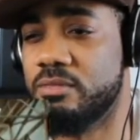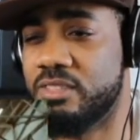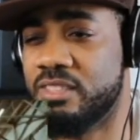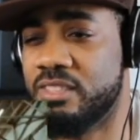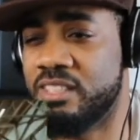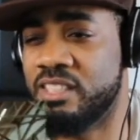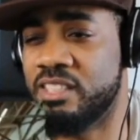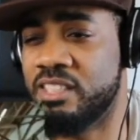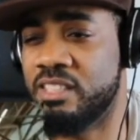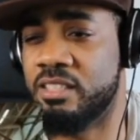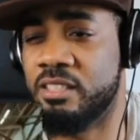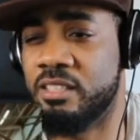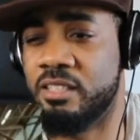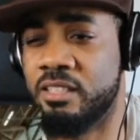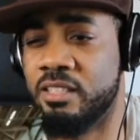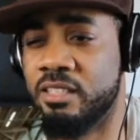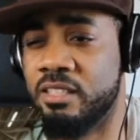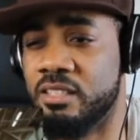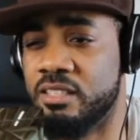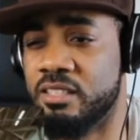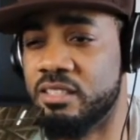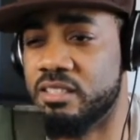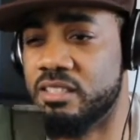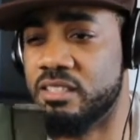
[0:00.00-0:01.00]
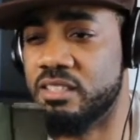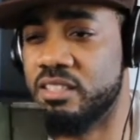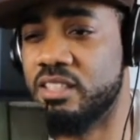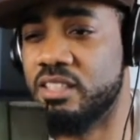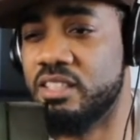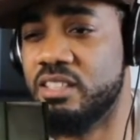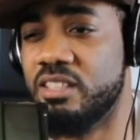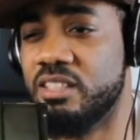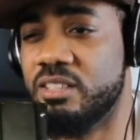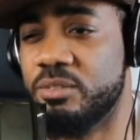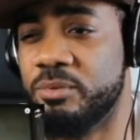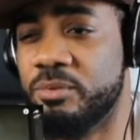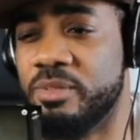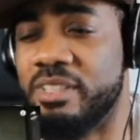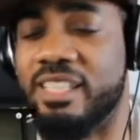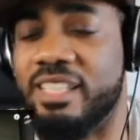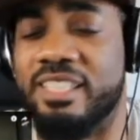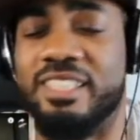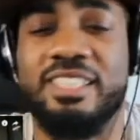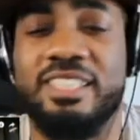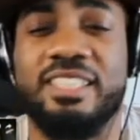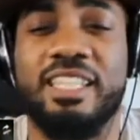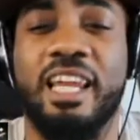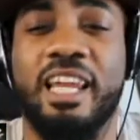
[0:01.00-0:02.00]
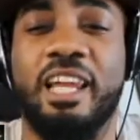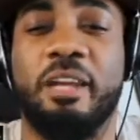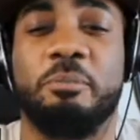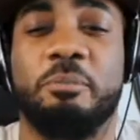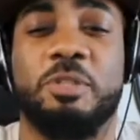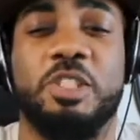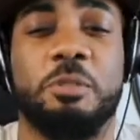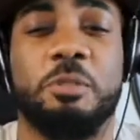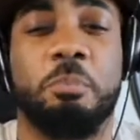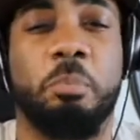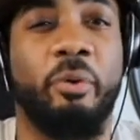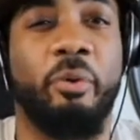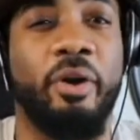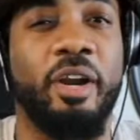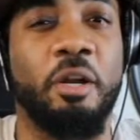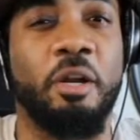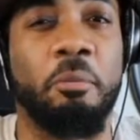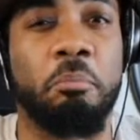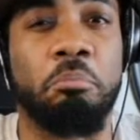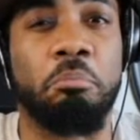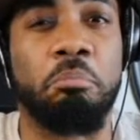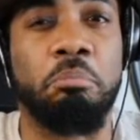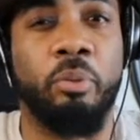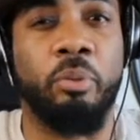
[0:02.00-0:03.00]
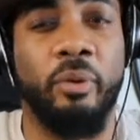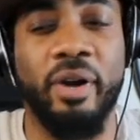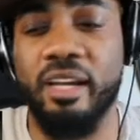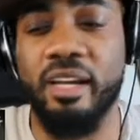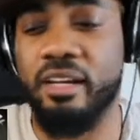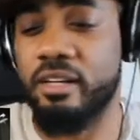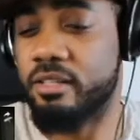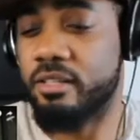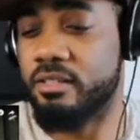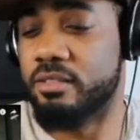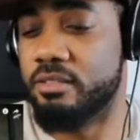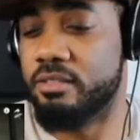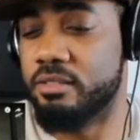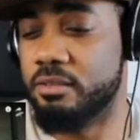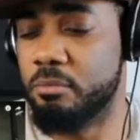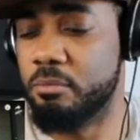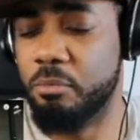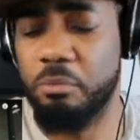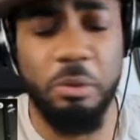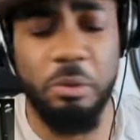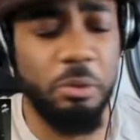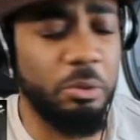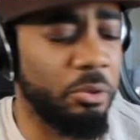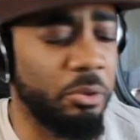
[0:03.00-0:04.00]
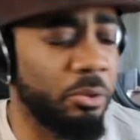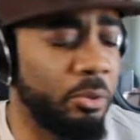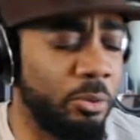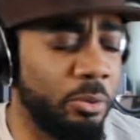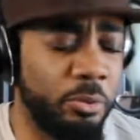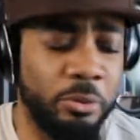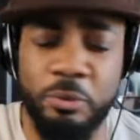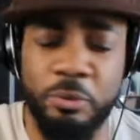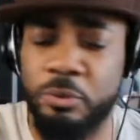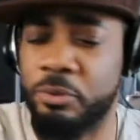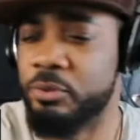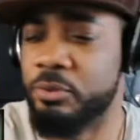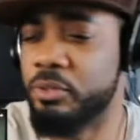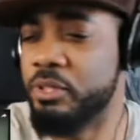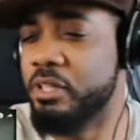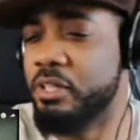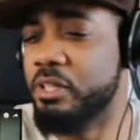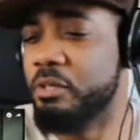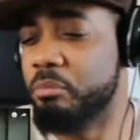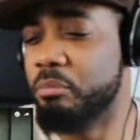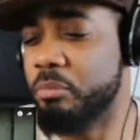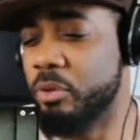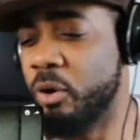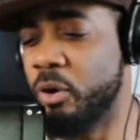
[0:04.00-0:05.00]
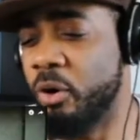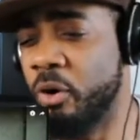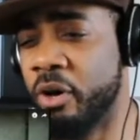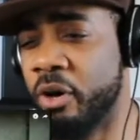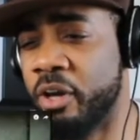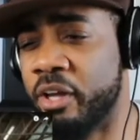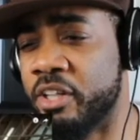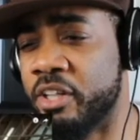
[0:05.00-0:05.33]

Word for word: is violent. I was on it way. When that same spring break. Ooh. Boy.